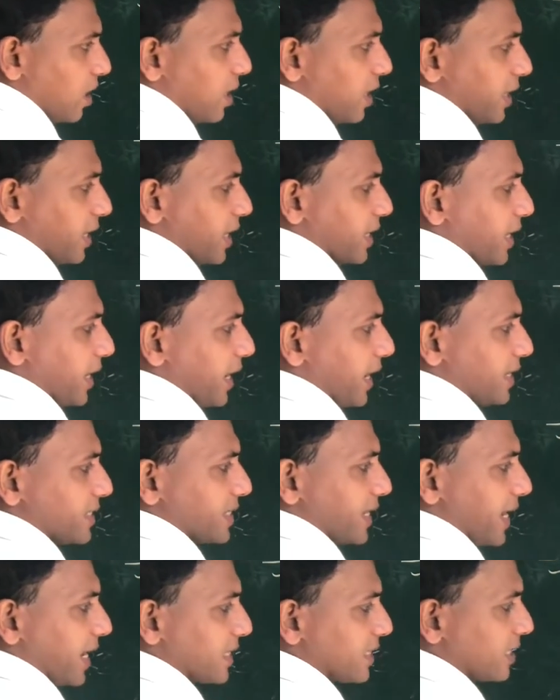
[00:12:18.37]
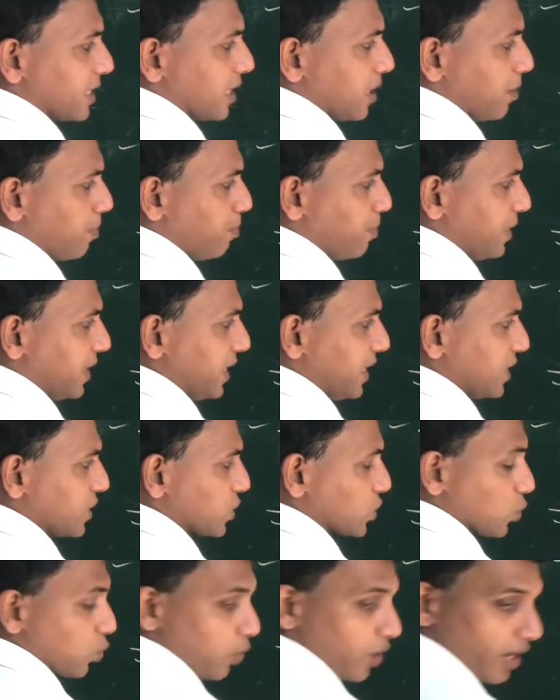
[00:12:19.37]
Here can I take the b
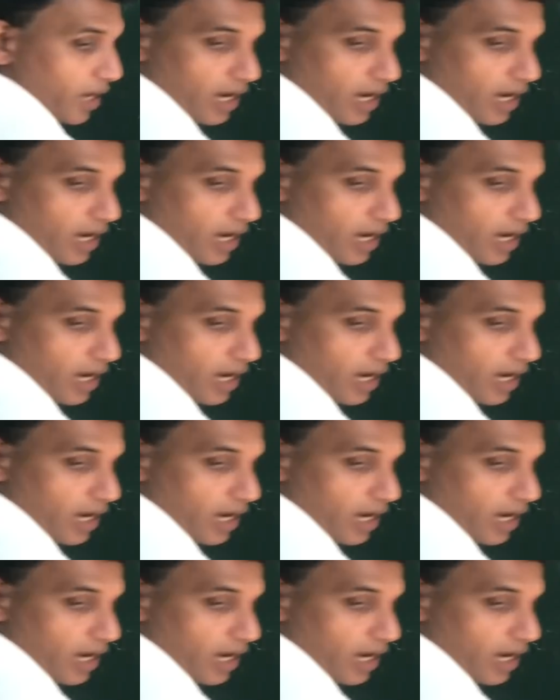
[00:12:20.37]
square